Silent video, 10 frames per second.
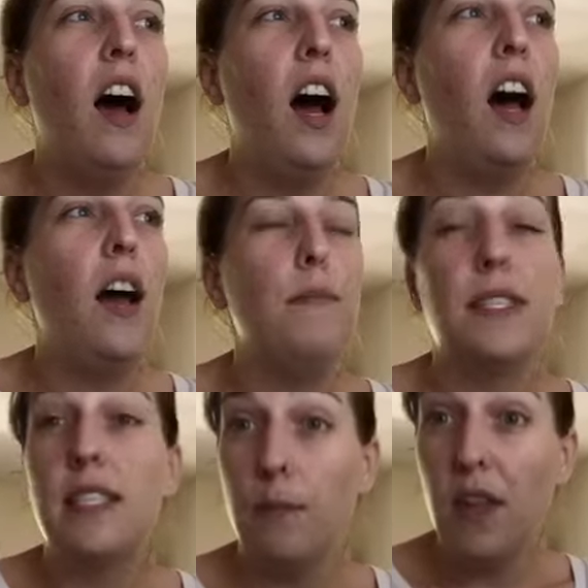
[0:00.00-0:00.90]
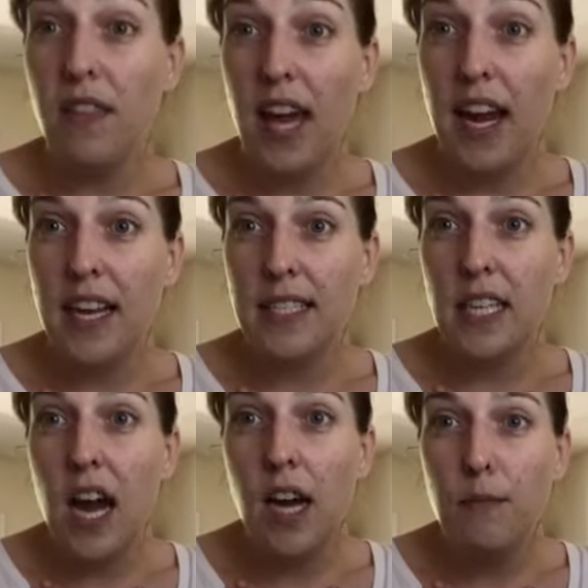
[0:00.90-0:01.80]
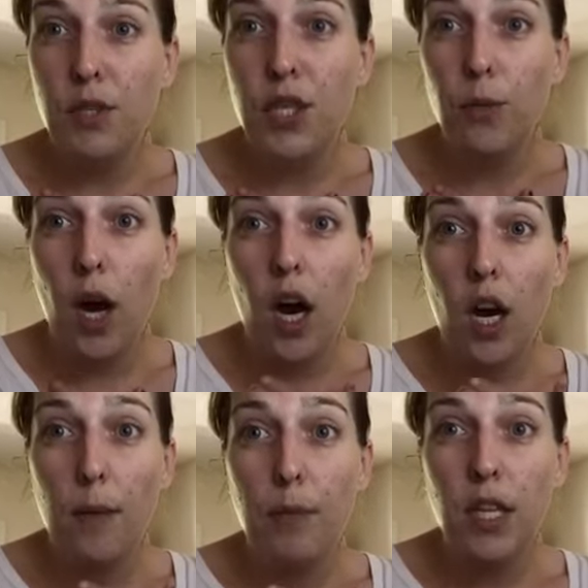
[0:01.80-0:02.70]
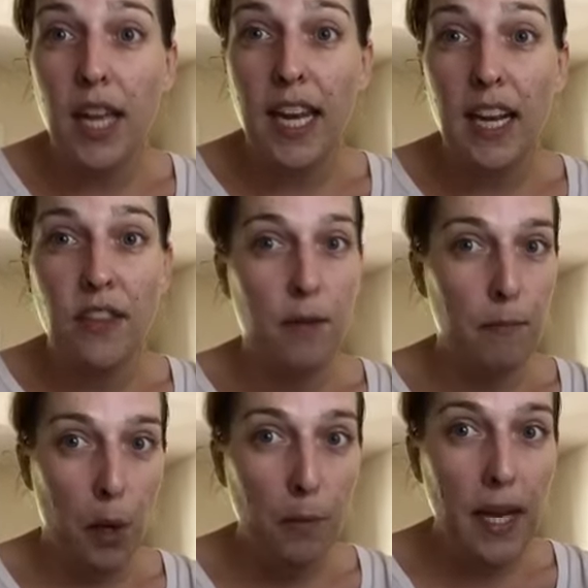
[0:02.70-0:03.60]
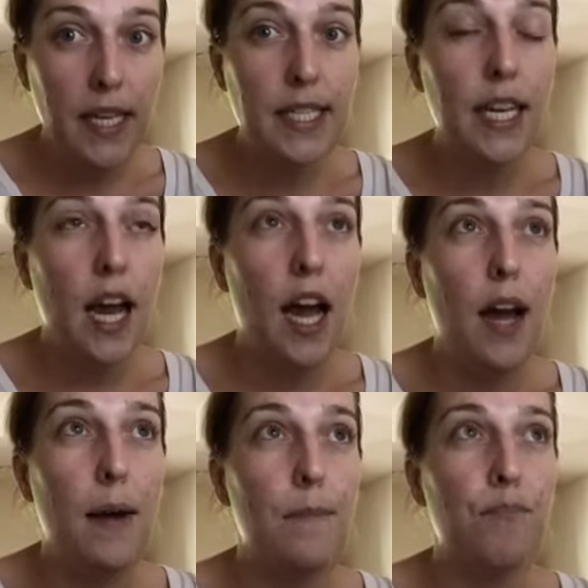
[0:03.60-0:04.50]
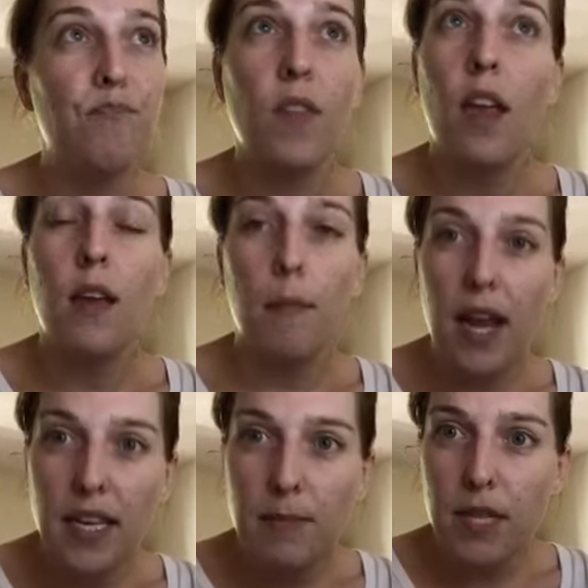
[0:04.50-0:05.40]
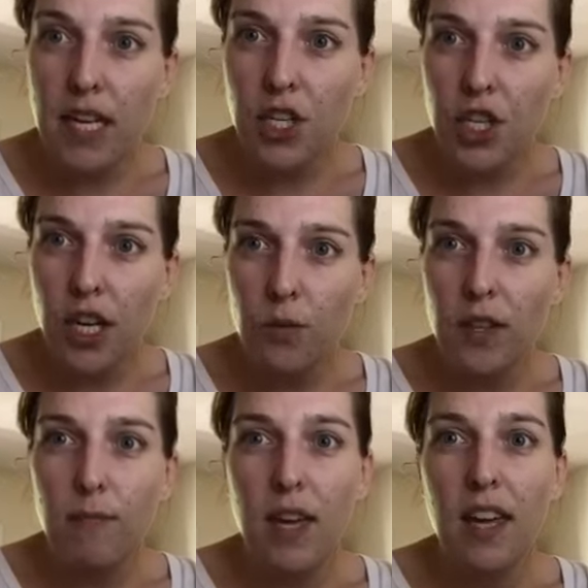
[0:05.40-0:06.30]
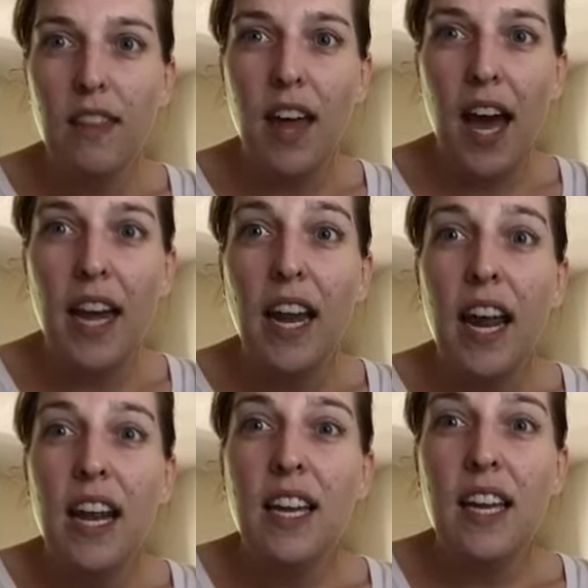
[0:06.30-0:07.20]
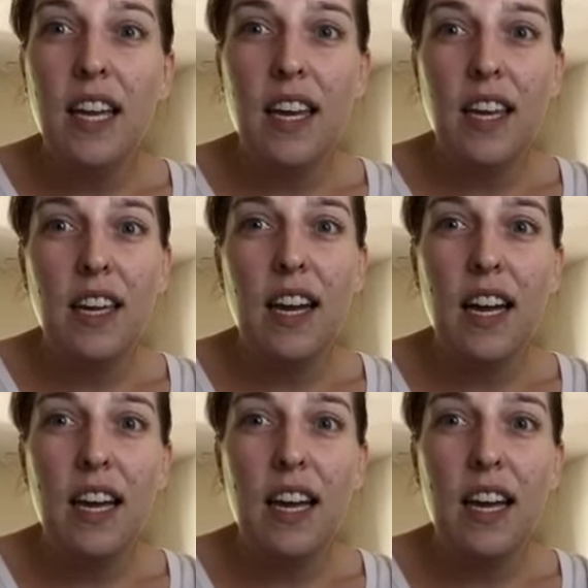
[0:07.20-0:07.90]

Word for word: Um, something that has come to our plate at the moment, um, my husband has shared with me that he